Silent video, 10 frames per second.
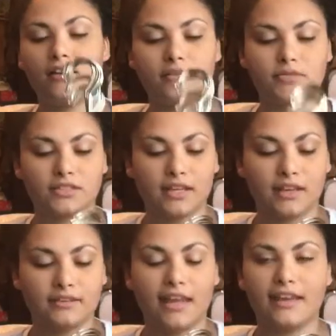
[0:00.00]
oh, just
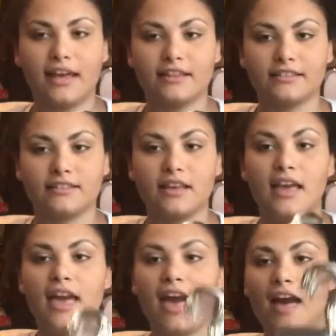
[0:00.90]
kidding, $10.
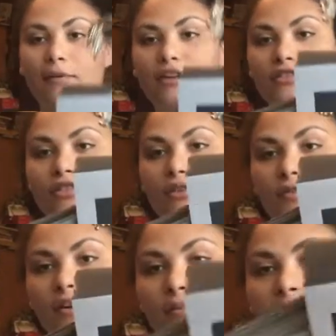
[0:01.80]
I bought two
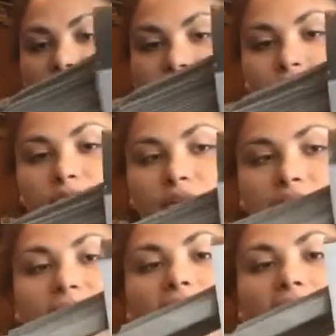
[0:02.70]
of them, pack of
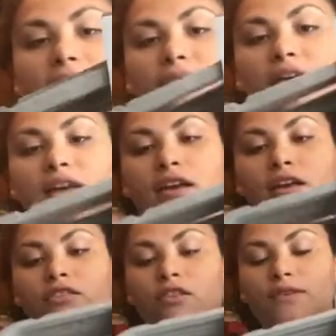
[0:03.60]
25.
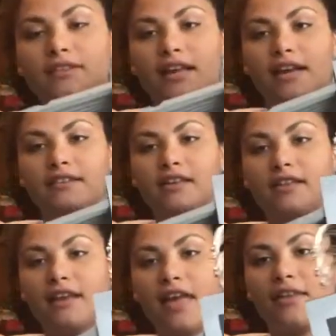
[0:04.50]
So 50 hangers all
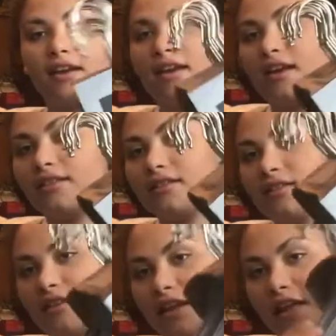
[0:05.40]
together.
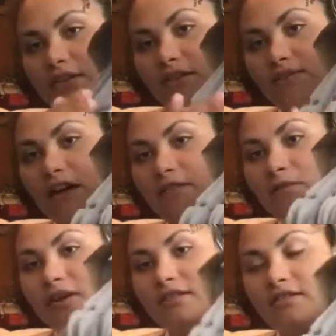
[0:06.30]
And yeah, they're the velvet
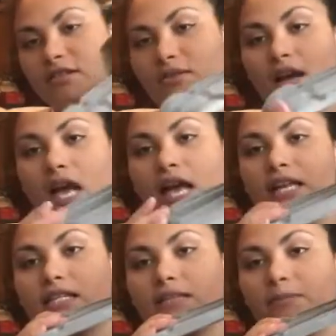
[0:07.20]
ones. So
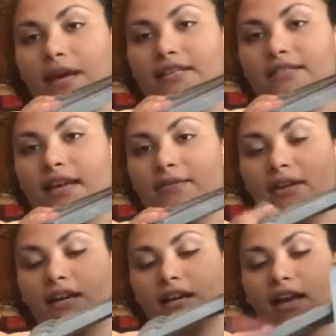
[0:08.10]
space
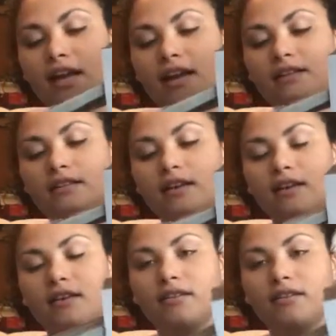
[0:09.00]
saver and